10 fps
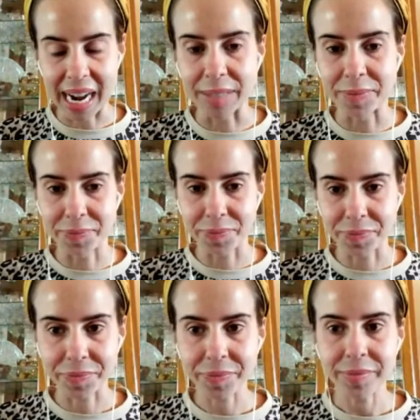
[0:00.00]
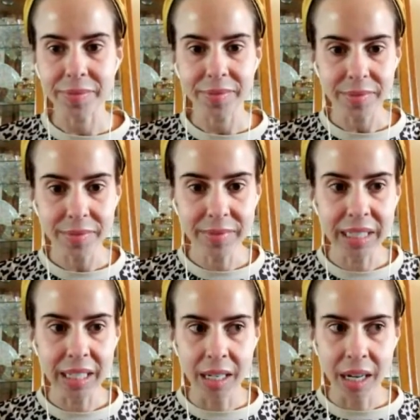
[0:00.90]
woman. Because
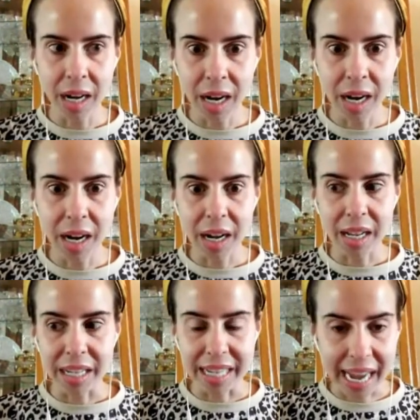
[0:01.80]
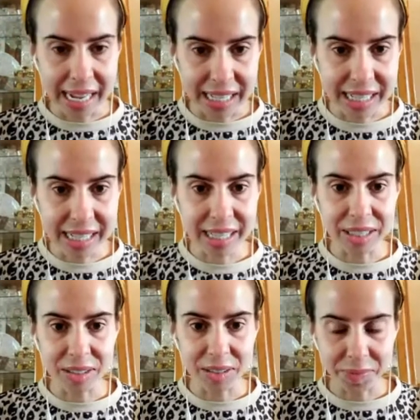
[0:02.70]
there's good tenants. I mean, I've got all
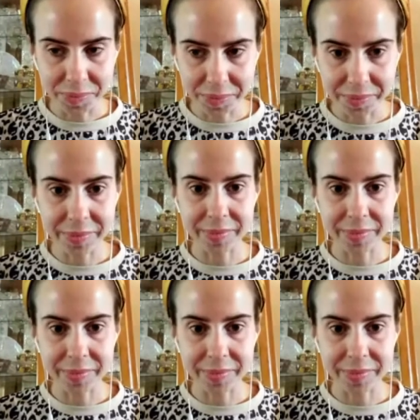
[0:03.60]
good tenants,